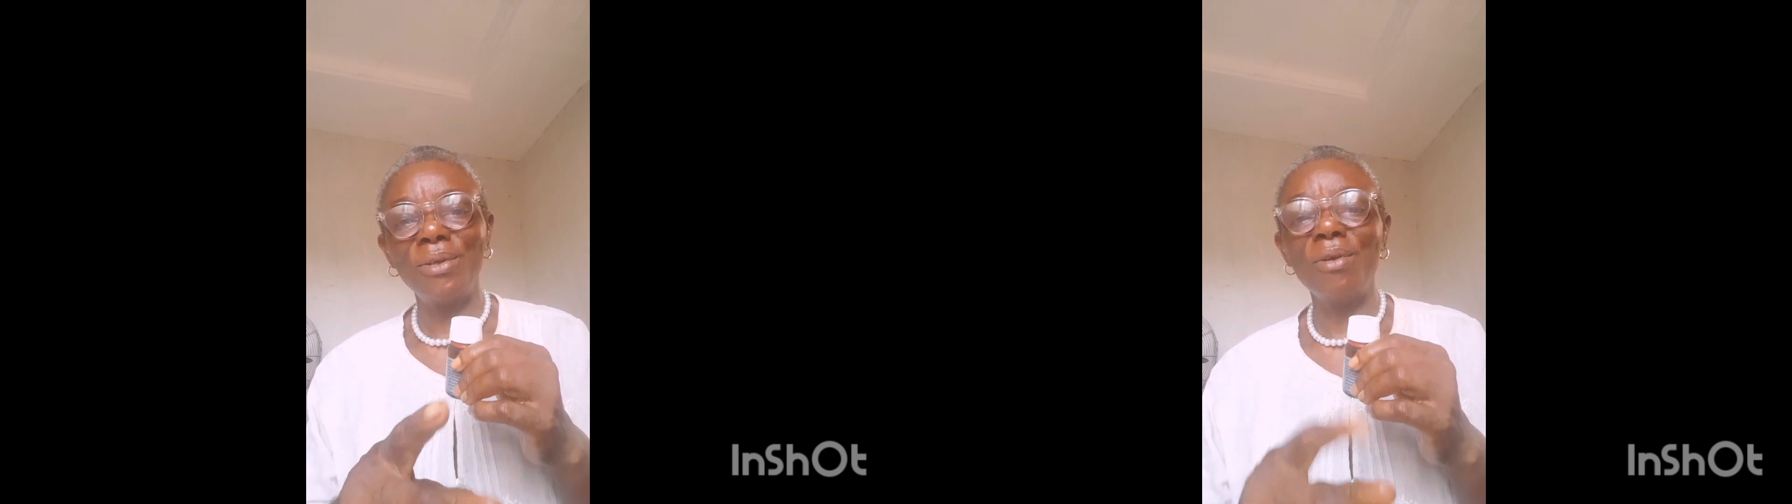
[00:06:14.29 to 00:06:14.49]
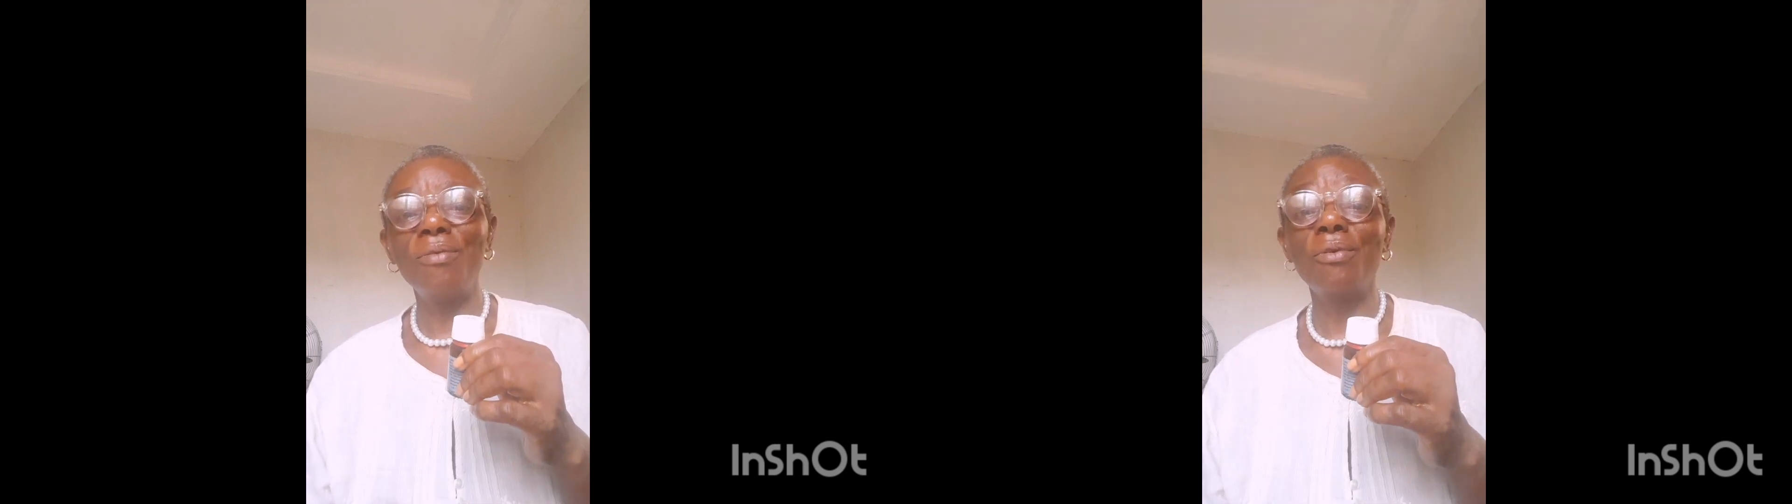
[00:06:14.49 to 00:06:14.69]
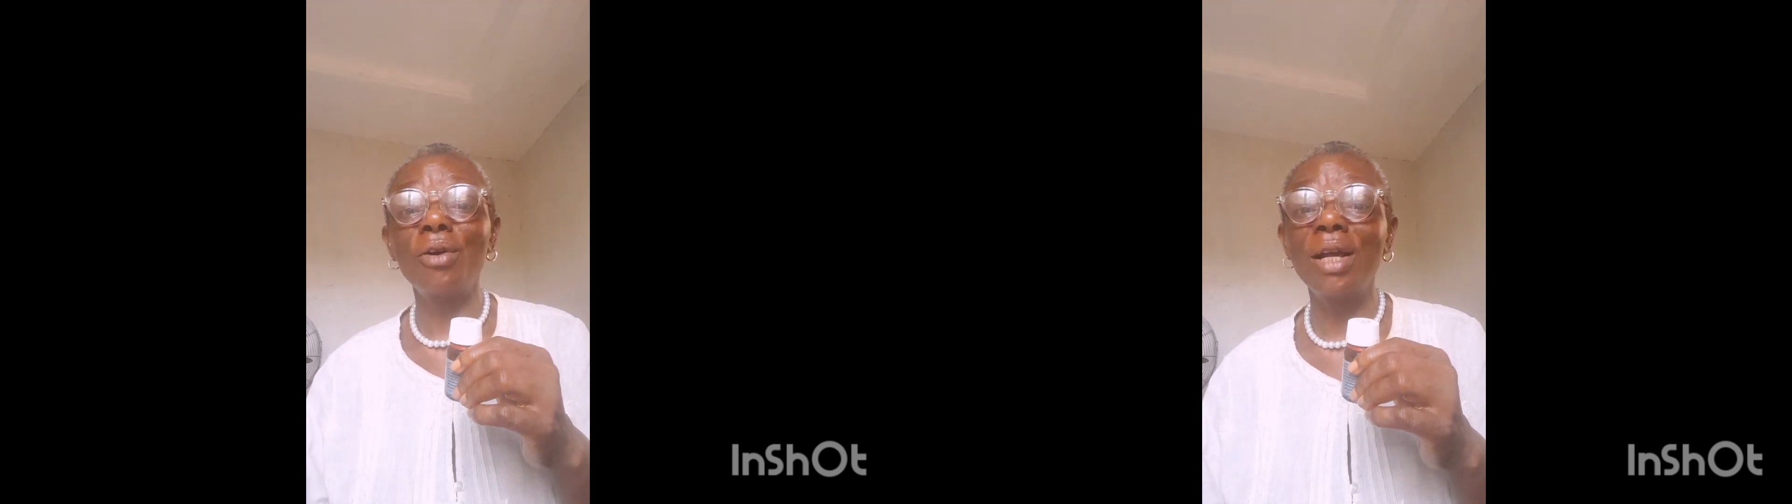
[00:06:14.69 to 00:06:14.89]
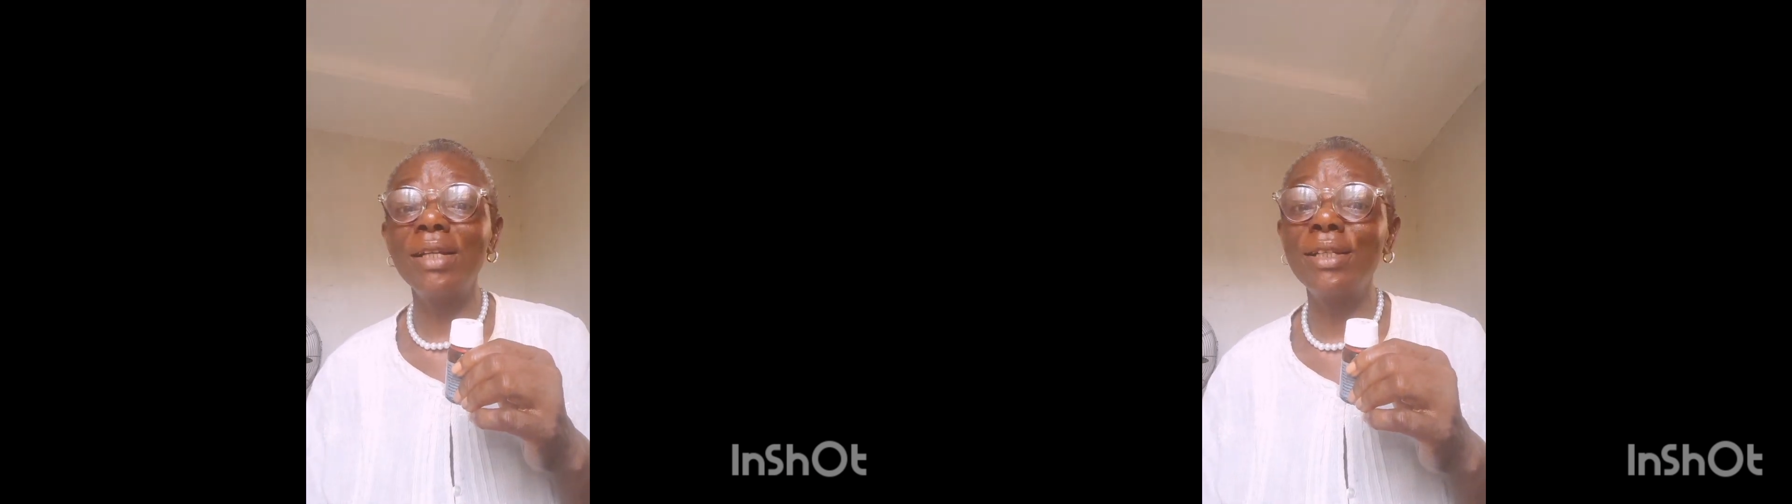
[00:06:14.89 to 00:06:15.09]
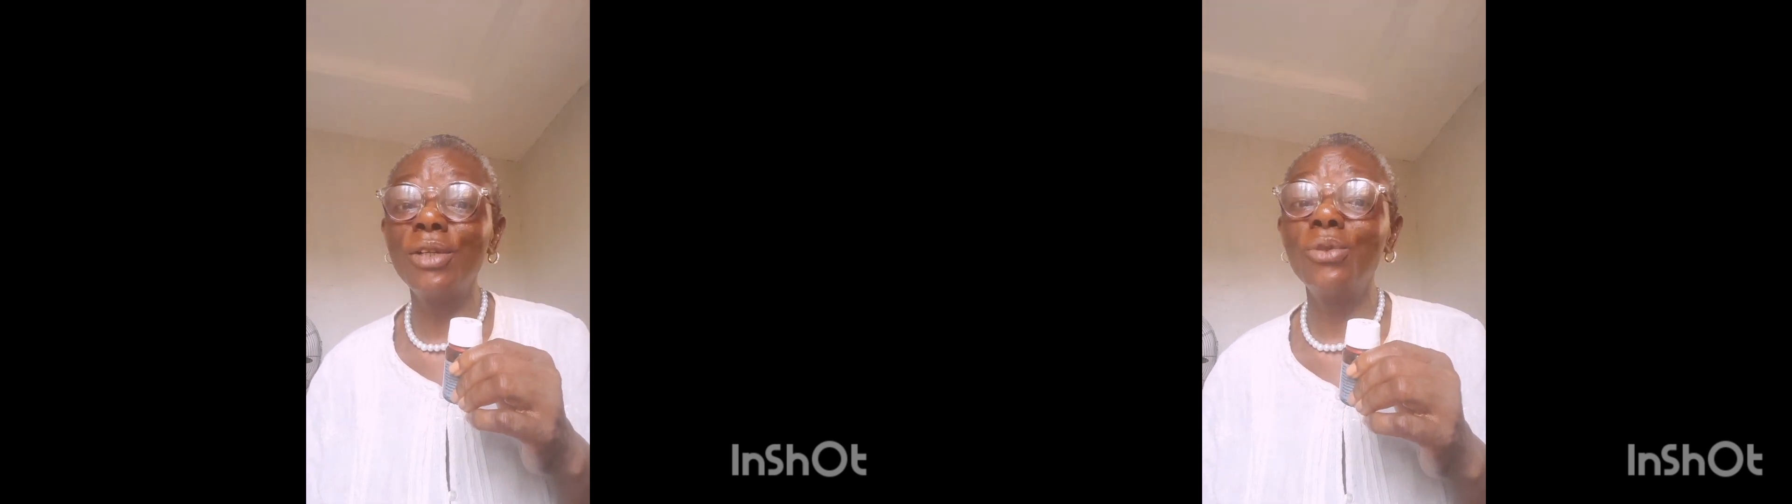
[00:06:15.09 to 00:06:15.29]
Don't
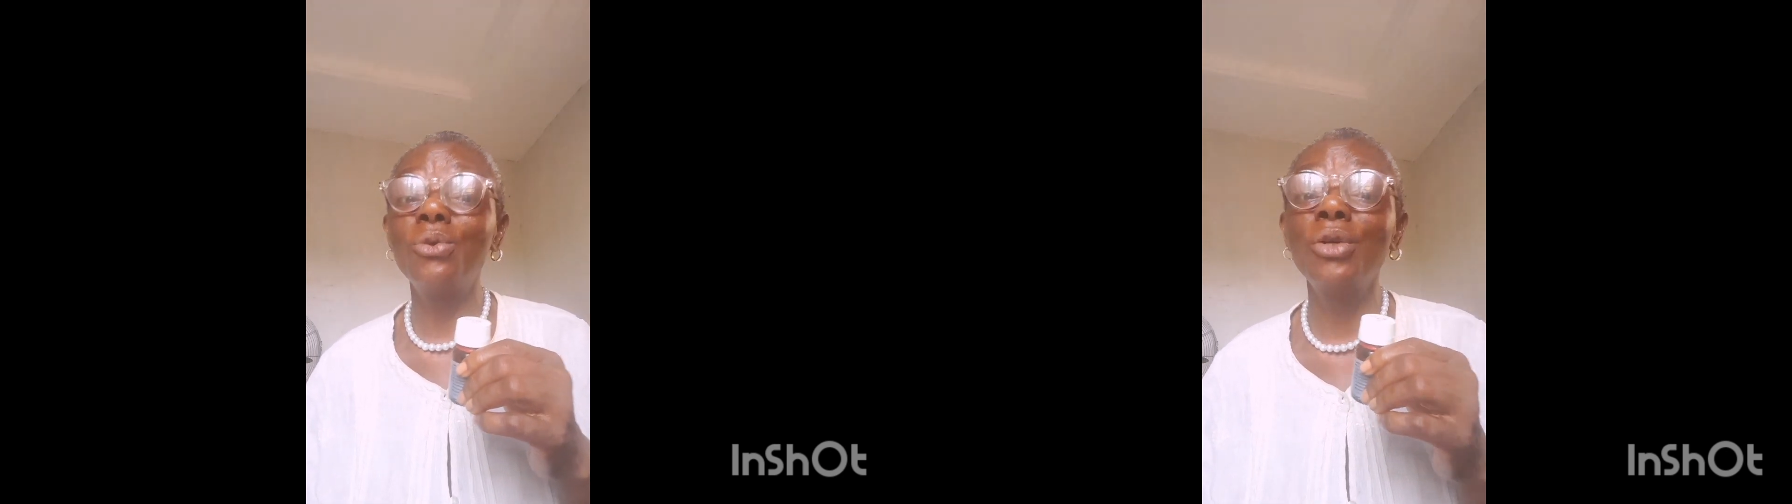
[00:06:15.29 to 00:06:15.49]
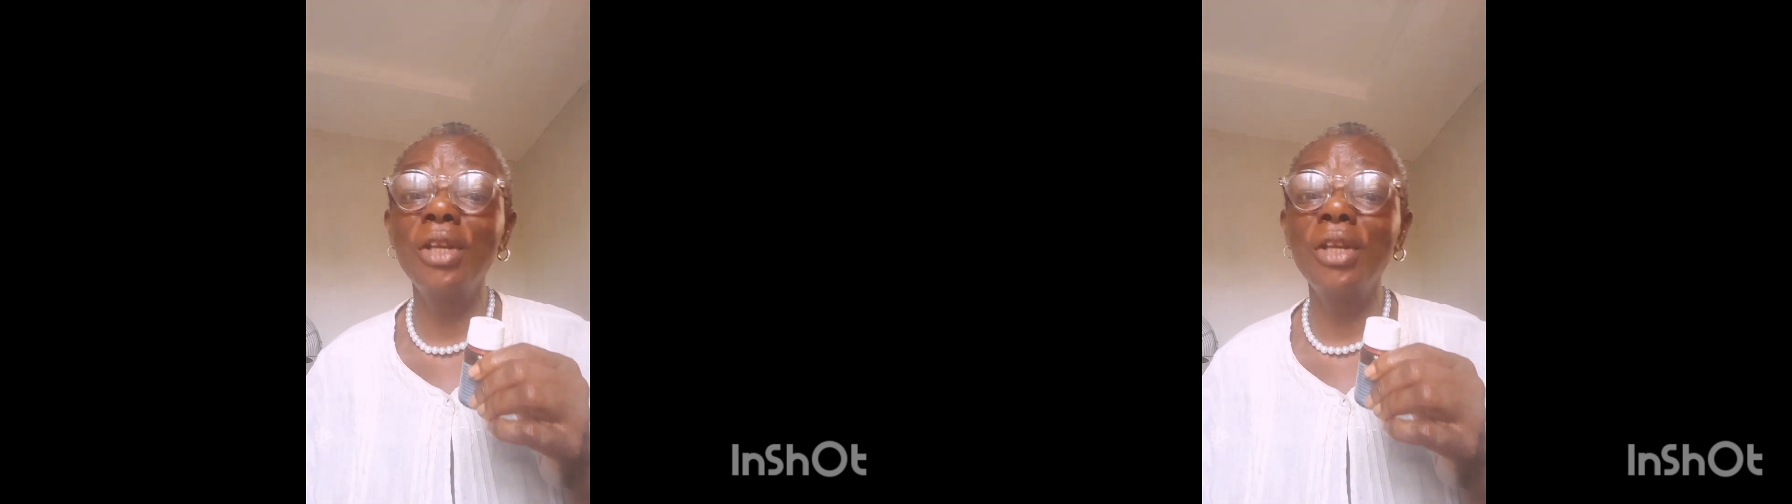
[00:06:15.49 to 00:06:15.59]
forget to